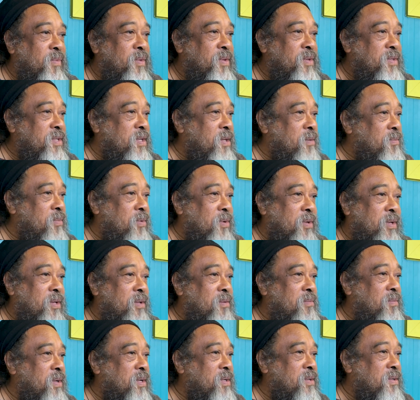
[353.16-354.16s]
Just keep
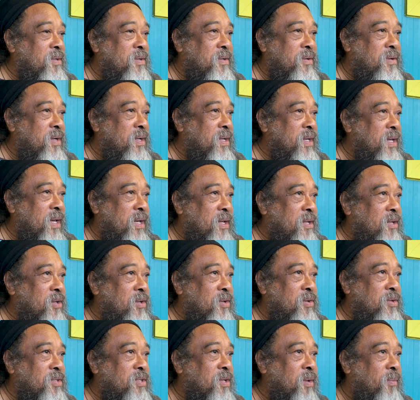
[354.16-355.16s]
looking. But,
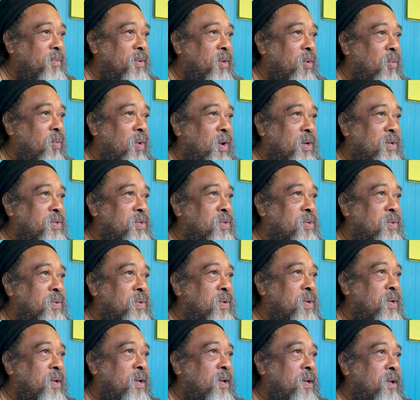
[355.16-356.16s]
again, something wants
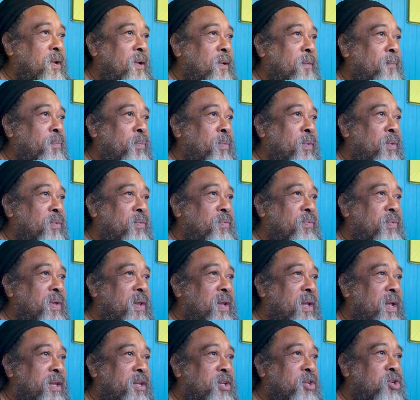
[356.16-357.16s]
to
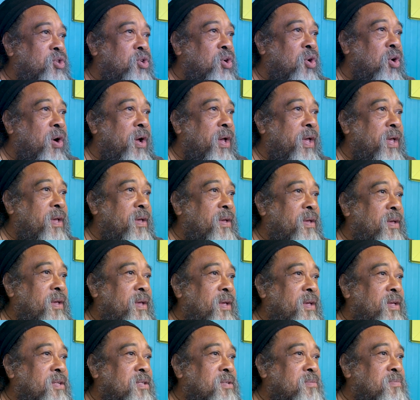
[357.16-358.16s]
feel like the joy
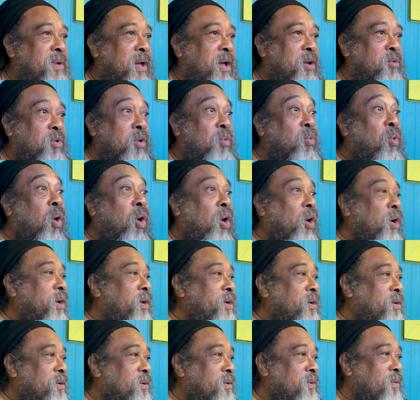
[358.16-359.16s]
is my
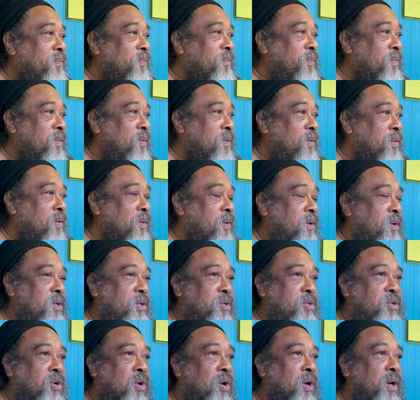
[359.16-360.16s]
reward. Or
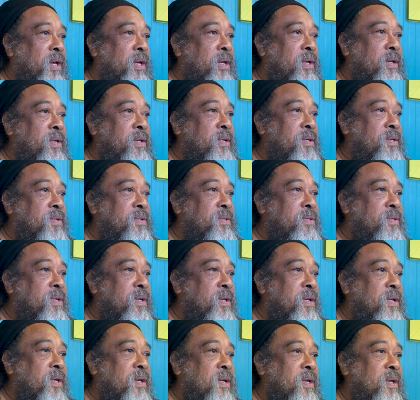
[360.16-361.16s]
the joy is
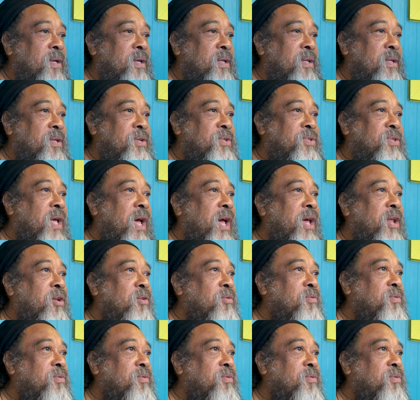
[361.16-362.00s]
the sign